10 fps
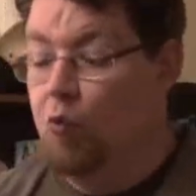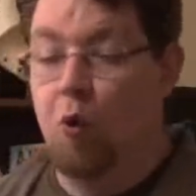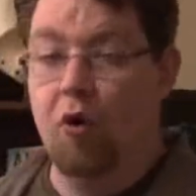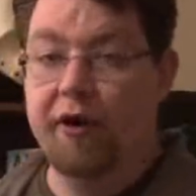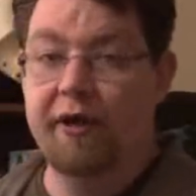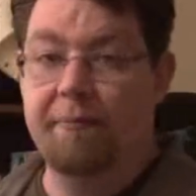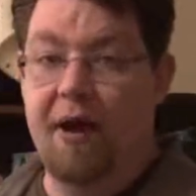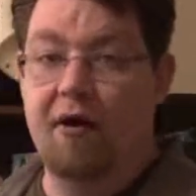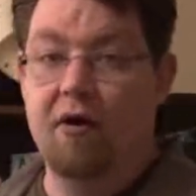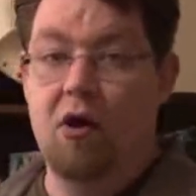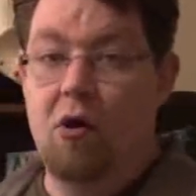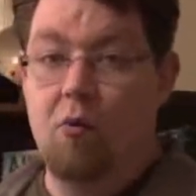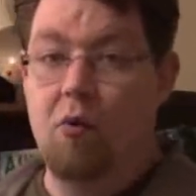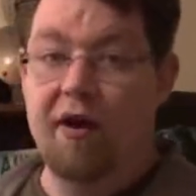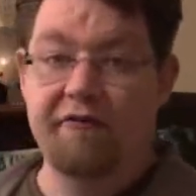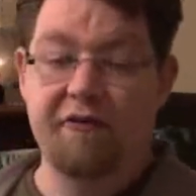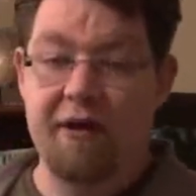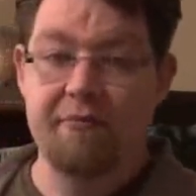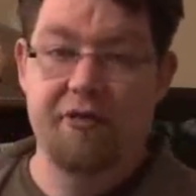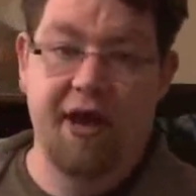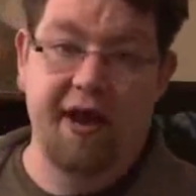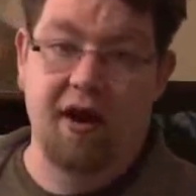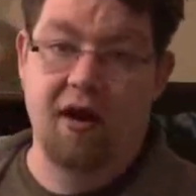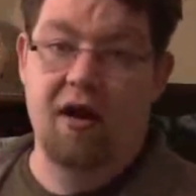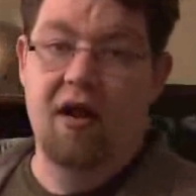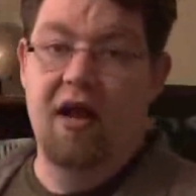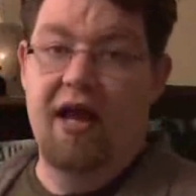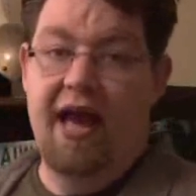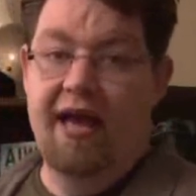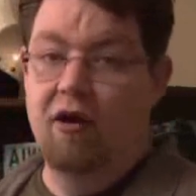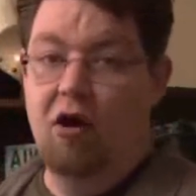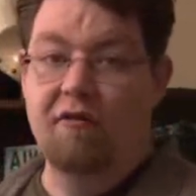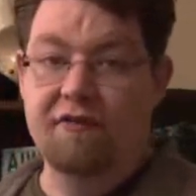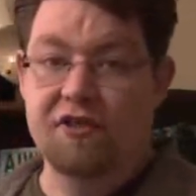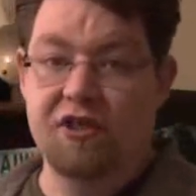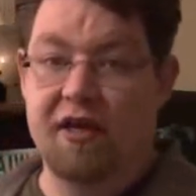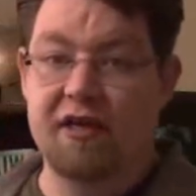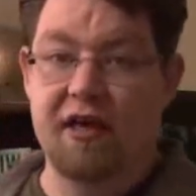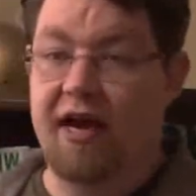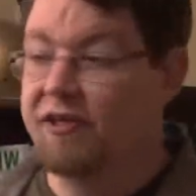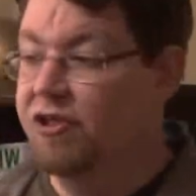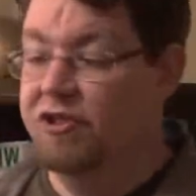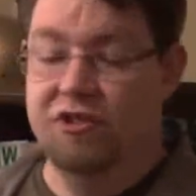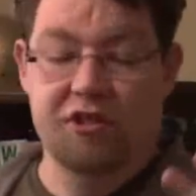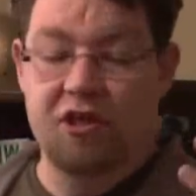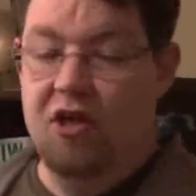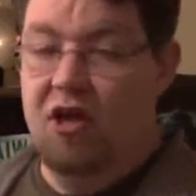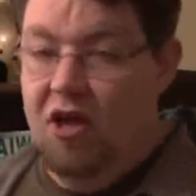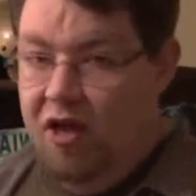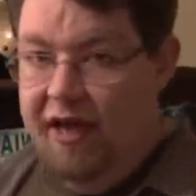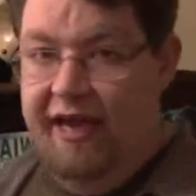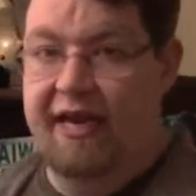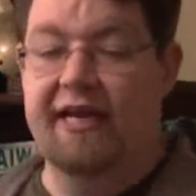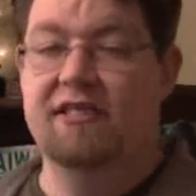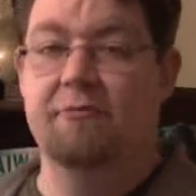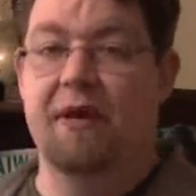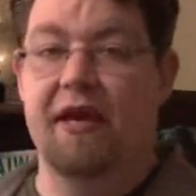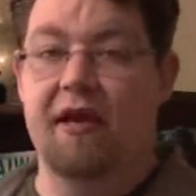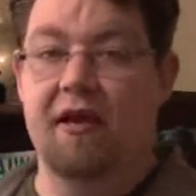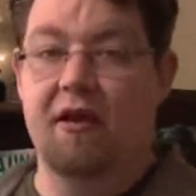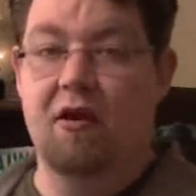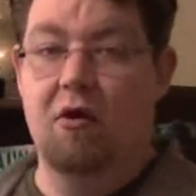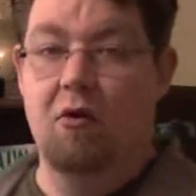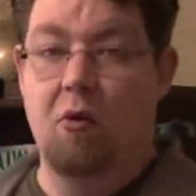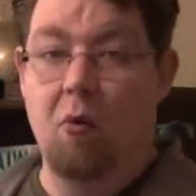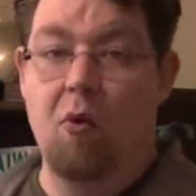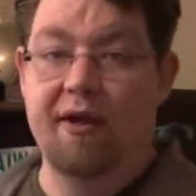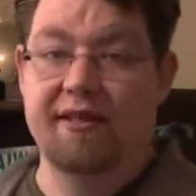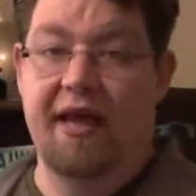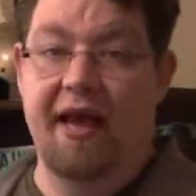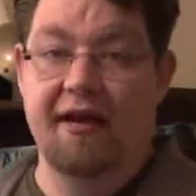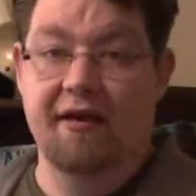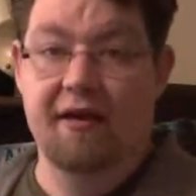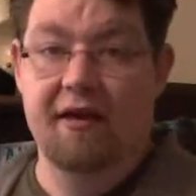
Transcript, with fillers: worry about what if I'm there and all of a sudden I just it hits me. What then?